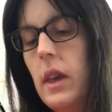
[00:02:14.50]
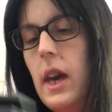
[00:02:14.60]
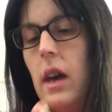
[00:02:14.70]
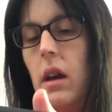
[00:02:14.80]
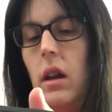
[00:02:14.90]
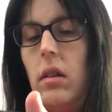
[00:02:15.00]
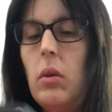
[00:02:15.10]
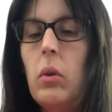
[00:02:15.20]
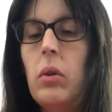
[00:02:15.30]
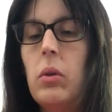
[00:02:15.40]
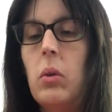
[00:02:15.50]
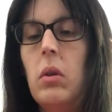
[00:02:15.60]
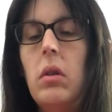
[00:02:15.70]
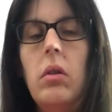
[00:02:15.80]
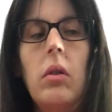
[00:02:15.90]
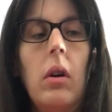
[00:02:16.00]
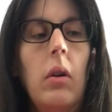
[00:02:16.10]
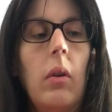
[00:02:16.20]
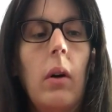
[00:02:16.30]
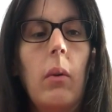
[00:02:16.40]
Yeah, it still looks good.
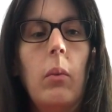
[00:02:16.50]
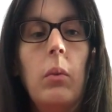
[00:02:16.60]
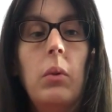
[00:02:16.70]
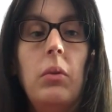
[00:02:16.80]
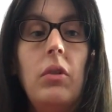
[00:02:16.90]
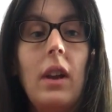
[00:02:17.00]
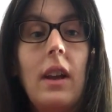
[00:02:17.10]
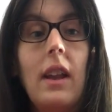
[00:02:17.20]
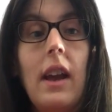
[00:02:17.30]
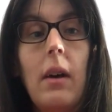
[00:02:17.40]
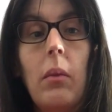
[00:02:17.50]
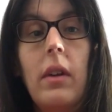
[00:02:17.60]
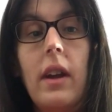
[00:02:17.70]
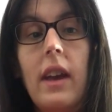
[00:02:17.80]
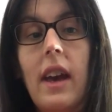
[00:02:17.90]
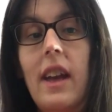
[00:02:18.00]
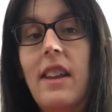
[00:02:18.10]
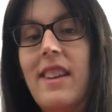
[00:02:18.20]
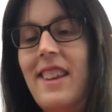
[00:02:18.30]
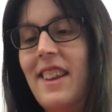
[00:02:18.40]
So, we'll check it out when I
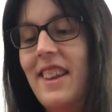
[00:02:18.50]
can.